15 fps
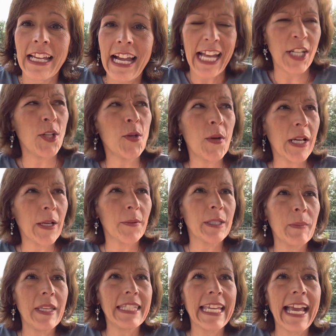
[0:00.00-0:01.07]
I knew I was
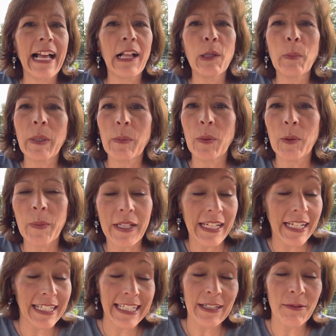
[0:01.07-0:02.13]
meant to help people, but I
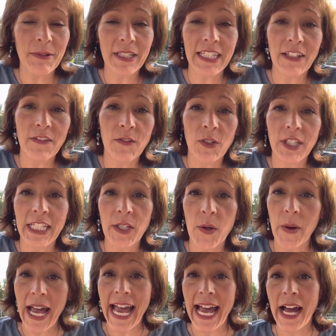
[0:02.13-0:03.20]
didn't really fully know
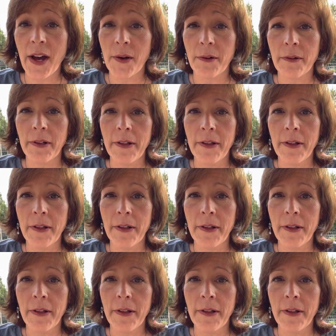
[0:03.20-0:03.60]
how.